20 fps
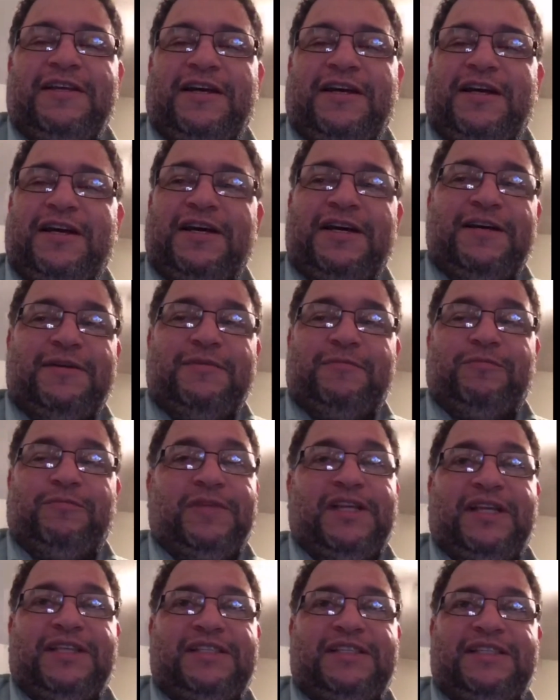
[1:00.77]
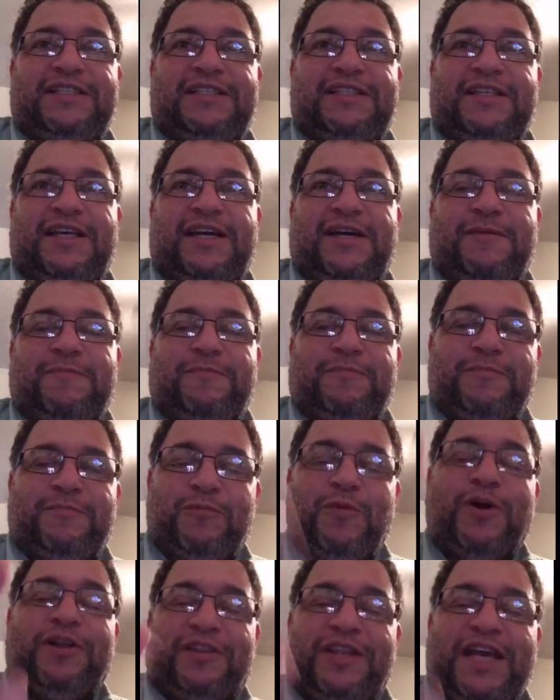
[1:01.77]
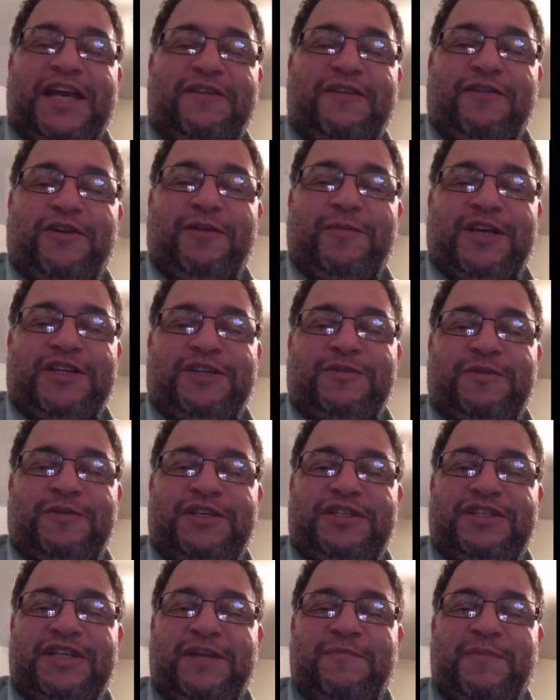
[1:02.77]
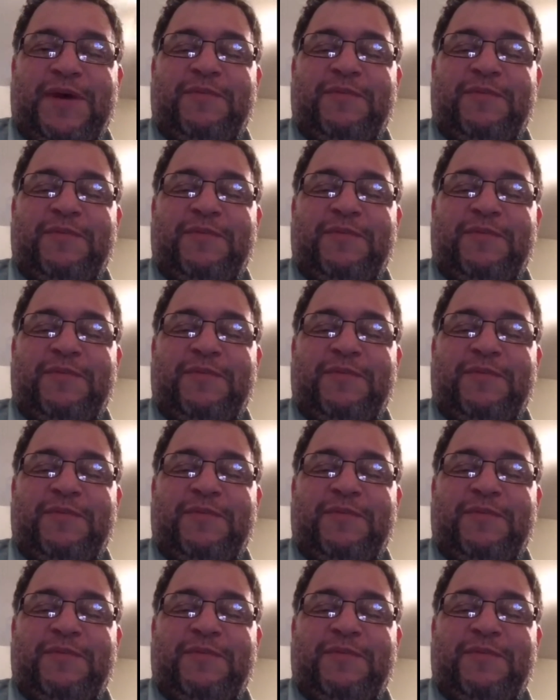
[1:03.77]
Well, thank you very much. He said